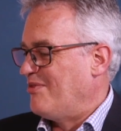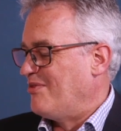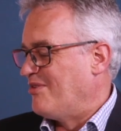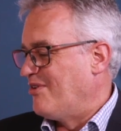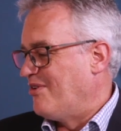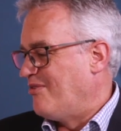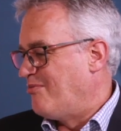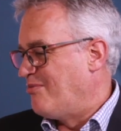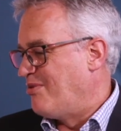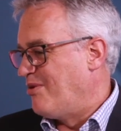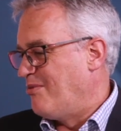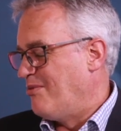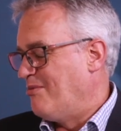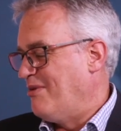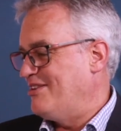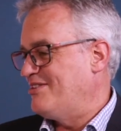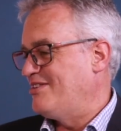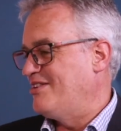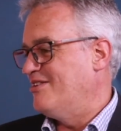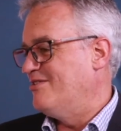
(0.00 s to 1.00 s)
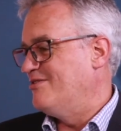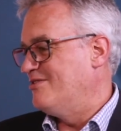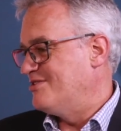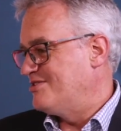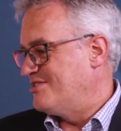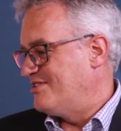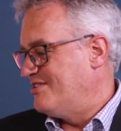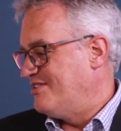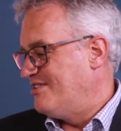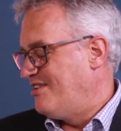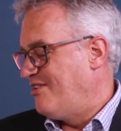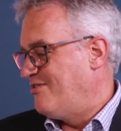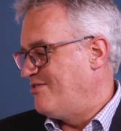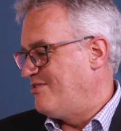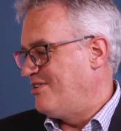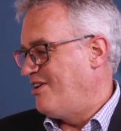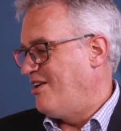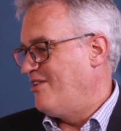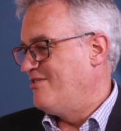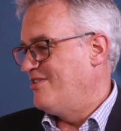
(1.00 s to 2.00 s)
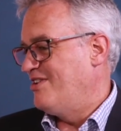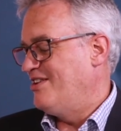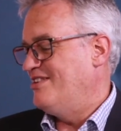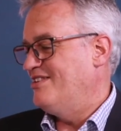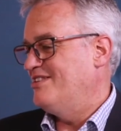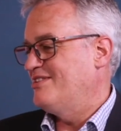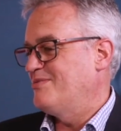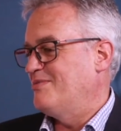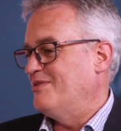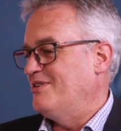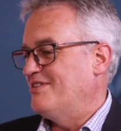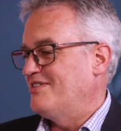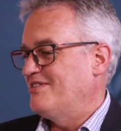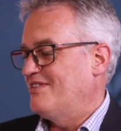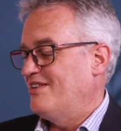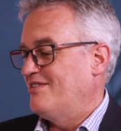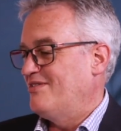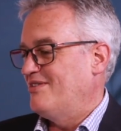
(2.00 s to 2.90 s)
sort of problematic over years, but